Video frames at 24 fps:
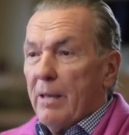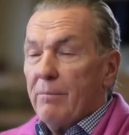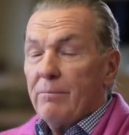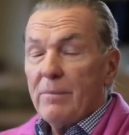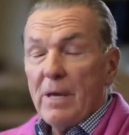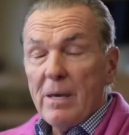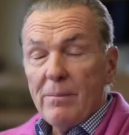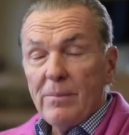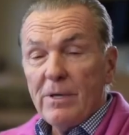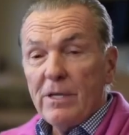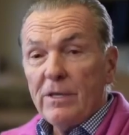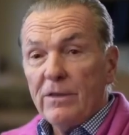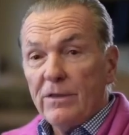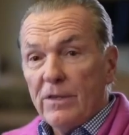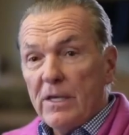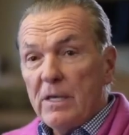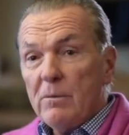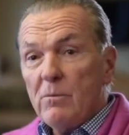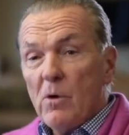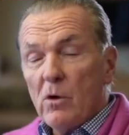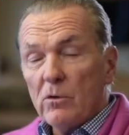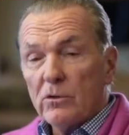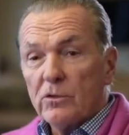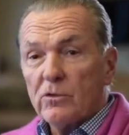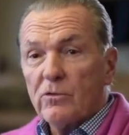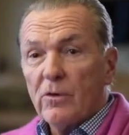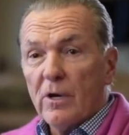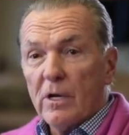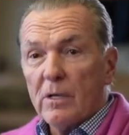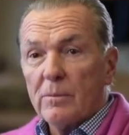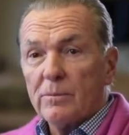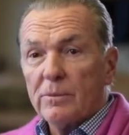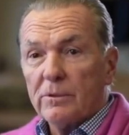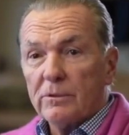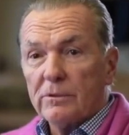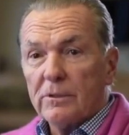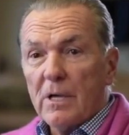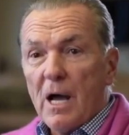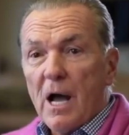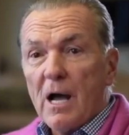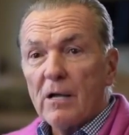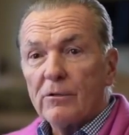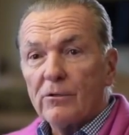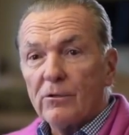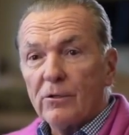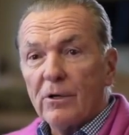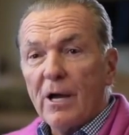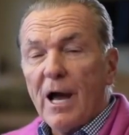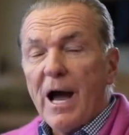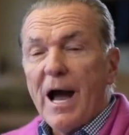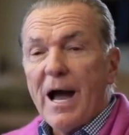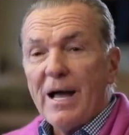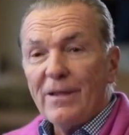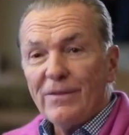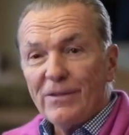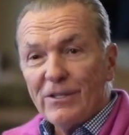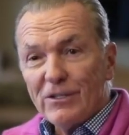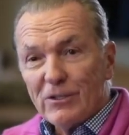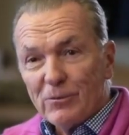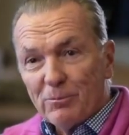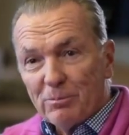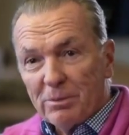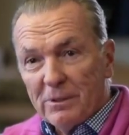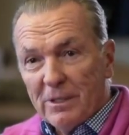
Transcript: and maybe the most credible doctor on this